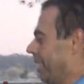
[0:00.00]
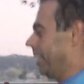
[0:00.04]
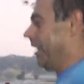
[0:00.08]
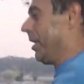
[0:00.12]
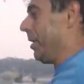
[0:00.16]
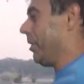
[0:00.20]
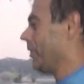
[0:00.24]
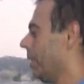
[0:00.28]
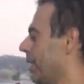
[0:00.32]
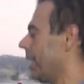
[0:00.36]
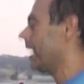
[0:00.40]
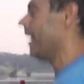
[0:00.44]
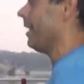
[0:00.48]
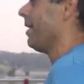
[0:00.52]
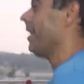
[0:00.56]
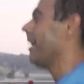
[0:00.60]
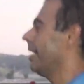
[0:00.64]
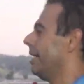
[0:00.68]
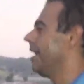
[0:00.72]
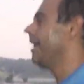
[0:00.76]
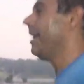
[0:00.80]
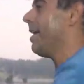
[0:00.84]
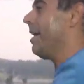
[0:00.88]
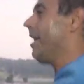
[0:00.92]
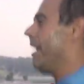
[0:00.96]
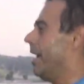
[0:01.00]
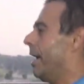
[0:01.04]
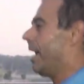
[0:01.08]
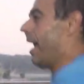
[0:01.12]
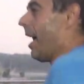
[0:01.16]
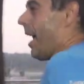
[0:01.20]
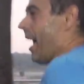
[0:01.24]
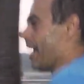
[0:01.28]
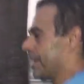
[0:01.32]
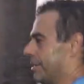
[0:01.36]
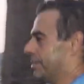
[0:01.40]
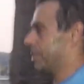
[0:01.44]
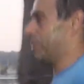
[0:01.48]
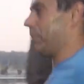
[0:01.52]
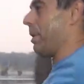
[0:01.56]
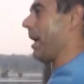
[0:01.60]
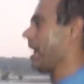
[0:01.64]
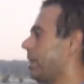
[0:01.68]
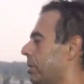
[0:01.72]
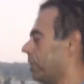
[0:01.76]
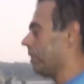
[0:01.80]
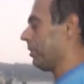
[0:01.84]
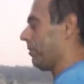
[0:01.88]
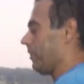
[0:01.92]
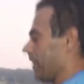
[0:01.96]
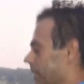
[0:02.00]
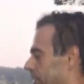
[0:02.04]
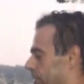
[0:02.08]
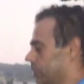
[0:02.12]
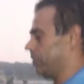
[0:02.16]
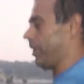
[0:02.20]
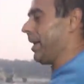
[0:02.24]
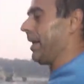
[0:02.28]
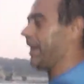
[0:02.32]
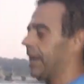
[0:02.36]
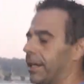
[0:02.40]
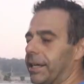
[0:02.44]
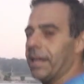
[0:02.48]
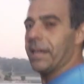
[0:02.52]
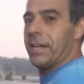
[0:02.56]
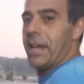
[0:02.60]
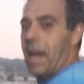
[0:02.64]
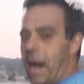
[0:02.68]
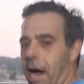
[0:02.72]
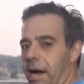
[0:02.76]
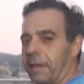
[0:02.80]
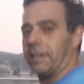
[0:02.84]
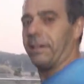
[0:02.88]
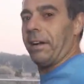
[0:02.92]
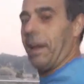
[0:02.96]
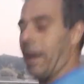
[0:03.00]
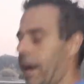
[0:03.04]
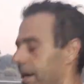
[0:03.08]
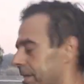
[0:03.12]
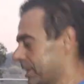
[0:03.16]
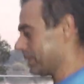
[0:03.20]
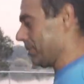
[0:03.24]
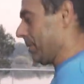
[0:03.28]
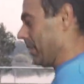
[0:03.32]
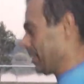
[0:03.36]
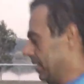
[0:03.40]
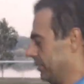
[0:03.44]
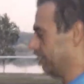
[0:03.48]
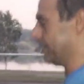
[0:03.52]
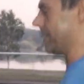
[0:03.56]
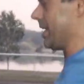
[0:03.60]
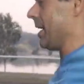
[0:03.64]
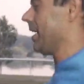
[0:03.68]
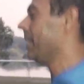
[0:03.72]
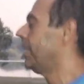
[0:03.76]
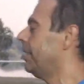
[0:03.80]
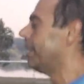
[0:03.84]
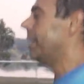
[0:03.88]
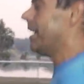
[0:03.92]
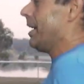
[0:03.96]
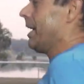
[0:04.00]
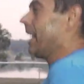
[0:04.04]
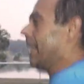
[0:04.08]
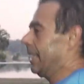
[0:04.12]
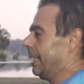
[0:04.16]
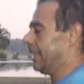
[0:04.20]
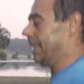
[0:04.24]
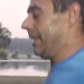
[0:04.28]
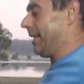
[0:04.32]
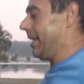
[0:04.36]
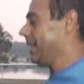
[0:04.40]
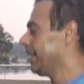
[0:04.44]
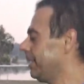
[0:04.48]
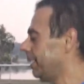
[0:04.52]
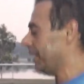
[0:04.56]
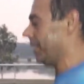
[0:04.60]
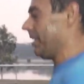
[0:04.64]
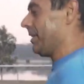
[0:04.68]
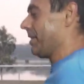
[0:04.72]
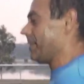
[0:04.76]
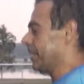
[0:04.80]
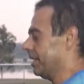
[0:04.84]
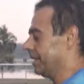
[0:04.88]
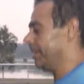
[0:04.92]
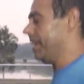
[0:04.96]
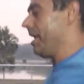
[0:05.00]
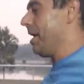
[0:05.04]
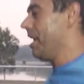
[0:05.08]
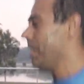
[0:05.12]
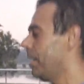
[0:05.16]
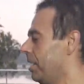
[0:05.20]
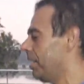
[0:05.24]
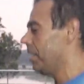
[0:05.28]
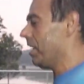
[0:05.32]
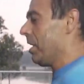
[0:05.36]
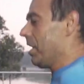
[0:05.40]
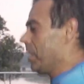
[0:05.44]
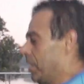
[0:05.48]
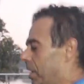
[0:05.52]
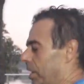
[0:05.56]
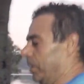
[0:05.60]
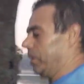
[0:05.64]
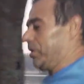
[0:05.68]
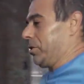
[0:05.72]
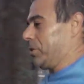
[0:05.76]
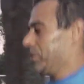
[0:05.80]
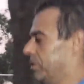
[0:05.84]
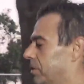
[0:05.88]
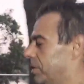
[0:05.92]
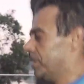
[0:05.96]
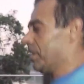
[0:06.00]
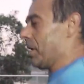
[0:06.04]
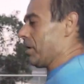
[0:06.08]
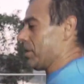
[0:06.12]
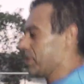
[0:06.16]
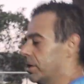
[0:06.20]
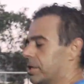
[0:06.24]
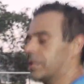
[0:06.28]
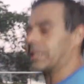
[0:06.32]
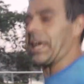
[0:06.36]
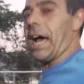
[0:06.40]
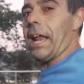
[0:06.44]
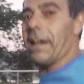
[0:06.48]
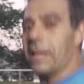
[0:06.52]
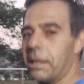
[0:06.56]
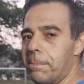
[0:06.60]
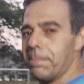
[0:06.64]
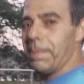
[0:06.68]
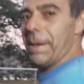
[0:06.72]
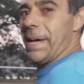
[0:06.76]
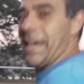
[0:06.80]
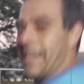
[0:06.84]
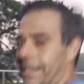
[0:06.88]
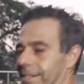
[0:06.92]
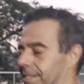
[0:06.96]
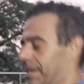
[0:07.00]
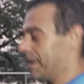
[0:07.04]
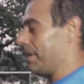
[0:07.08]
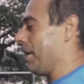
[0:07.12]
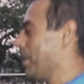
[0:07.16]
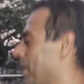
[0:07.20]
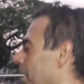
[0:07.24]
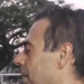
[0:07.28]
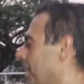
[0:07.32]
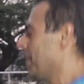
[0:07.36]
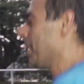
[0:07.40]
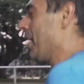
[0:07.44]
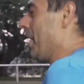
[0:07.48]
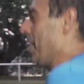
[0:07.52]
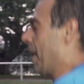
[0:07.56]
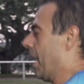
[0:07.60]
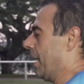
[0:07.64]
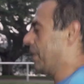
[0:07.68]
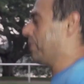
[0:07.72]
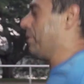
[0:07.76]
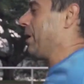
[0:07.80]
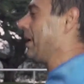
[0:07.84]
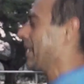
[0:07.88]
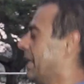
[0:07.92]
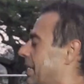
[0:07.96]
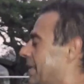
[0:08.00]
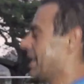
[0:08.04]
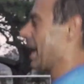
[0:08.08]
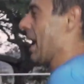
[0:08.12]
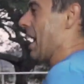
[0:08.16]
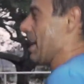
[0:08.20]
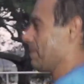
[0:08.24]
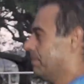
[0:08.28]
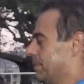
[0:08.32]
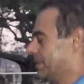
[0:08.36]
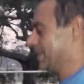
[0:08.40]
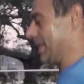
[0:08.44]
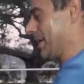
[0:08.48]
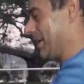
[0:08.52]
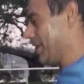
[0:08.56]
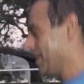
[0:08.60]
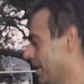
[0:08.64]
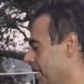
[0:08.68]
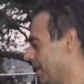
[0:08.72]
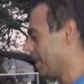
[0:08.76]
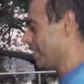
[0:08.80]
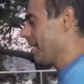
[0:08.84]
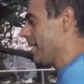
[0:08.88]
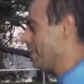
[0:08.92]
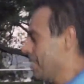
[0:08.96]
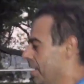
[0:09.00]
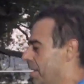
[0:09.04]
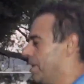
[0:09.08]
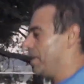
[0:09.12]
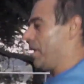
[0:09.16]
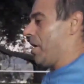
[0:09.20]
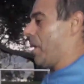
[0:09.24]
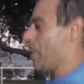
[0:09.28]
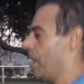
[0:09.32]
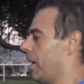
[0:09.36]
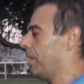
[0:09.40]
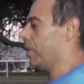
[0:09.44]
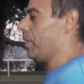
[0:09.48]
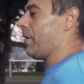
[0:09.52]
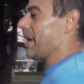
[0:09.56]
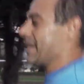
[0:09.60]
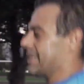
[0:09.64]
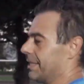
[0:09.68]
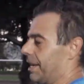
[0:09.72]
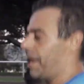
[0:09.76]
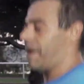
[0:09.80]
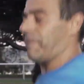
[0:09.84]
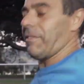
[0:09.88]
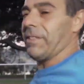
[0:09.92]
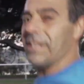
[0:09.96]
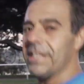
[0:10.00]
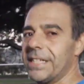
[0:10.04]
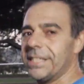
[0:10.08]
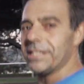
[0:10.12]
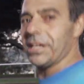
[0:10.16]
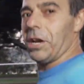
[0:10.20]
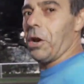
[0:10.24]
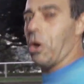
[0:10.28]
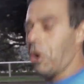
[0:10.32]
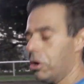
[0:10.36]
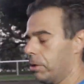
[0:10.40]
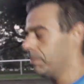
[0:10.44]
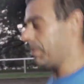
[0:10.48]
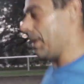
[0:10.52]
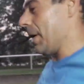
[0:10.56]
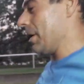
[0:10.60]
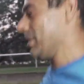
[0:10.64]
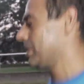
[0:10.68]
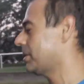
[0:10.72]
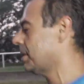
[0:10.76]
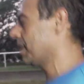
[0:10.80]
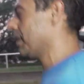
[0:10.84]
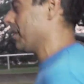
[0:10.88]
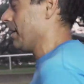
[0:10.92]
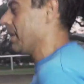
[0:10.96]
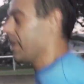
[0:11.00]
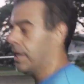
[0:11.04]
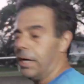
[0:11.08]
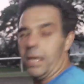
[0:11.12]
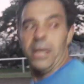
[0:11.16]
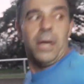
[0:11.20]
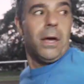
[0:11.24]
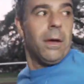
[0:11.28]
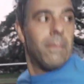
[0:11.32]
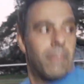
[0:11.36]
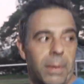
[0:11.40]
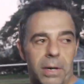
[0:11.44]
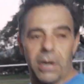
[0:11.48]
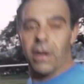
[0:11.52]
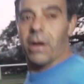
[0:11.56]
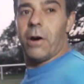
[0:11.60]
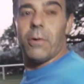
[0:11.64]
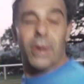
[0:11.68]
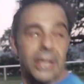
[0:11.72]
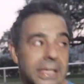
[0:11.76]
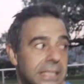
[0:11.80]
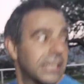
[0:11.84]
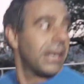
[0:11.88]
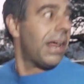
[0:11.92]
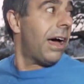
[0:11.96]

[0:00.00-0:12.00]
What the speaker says: who has the record for drinking a yard glass when he was in England and, you know, sculling beers at cricket games. And I always love, and this is a long post, but I always